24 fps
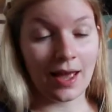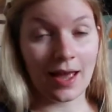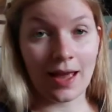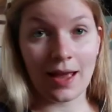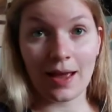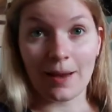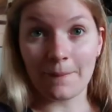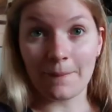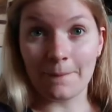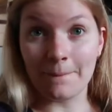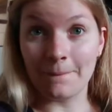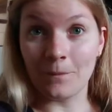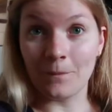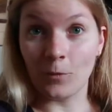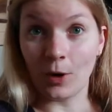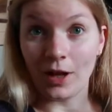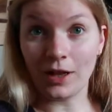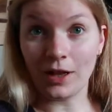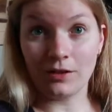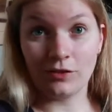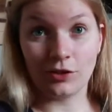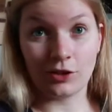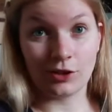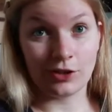And
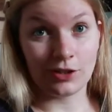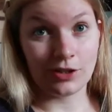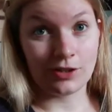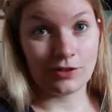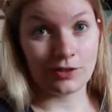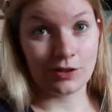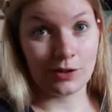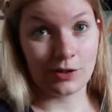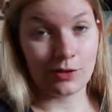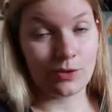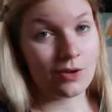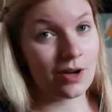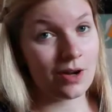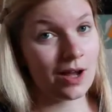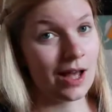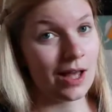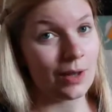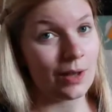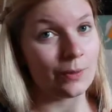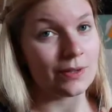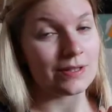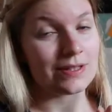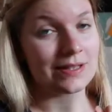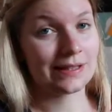while doing so,
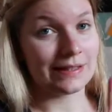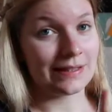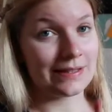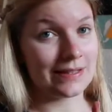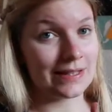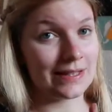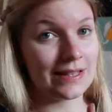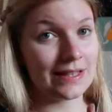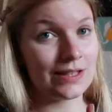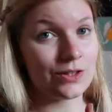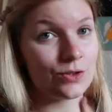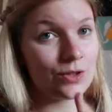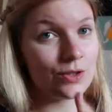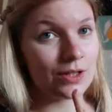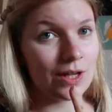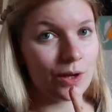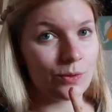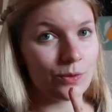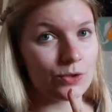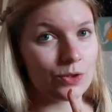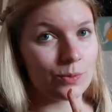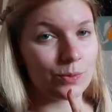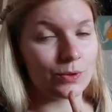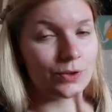I was listening to an
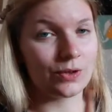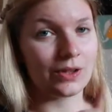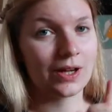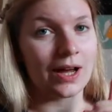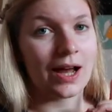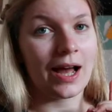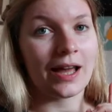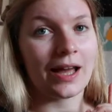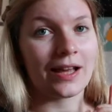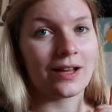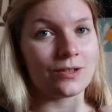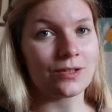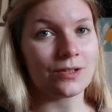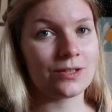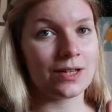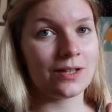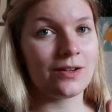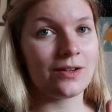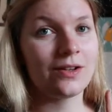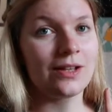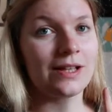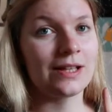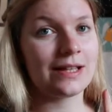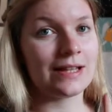audiobook. I
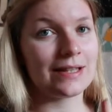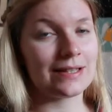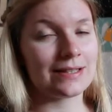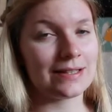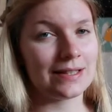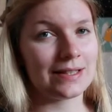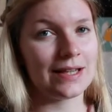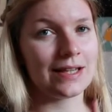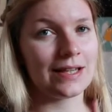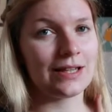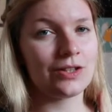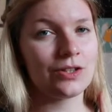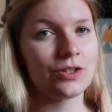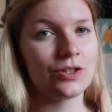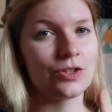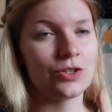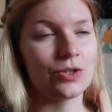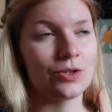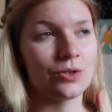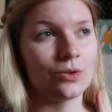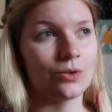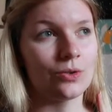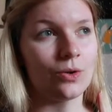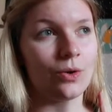continued listening
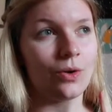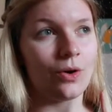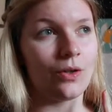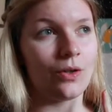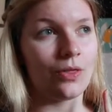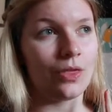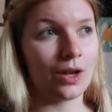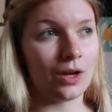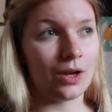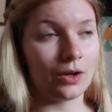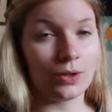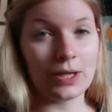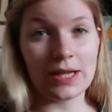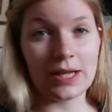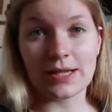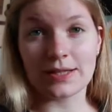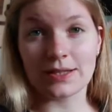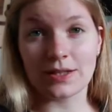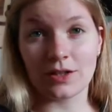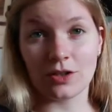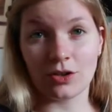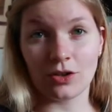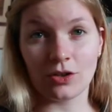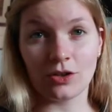to The
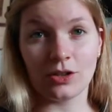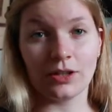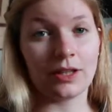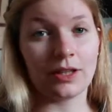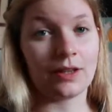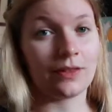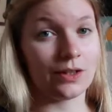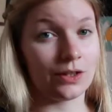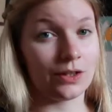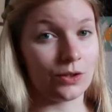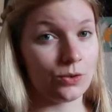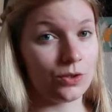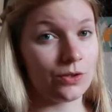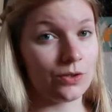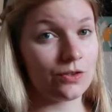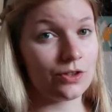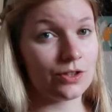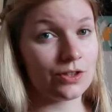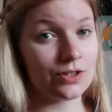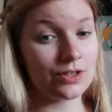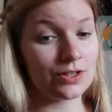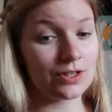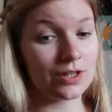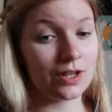Loneliest Girl in the
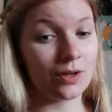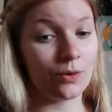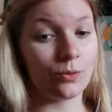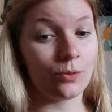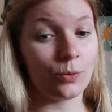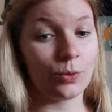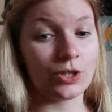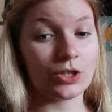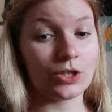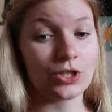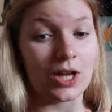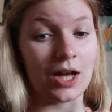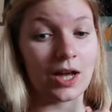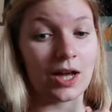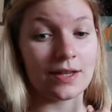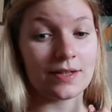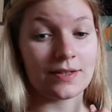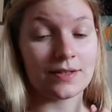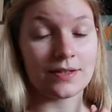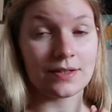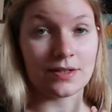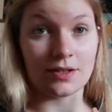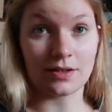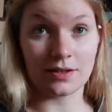Universe, which I
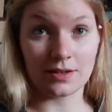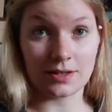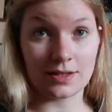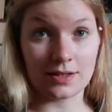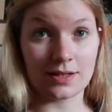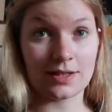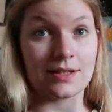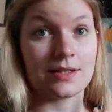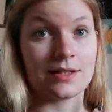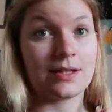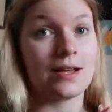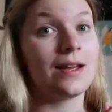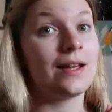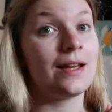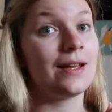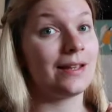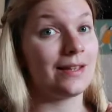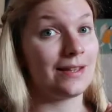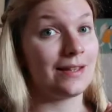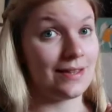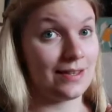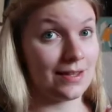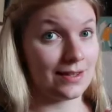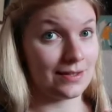started
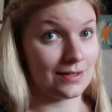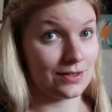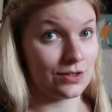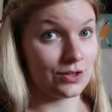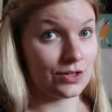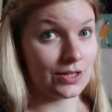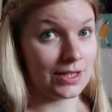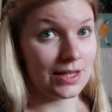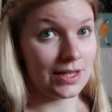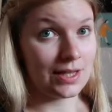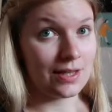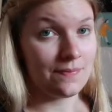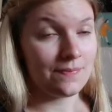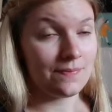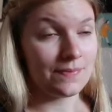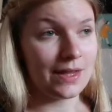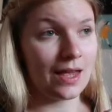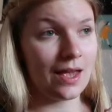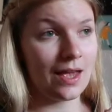yesterday.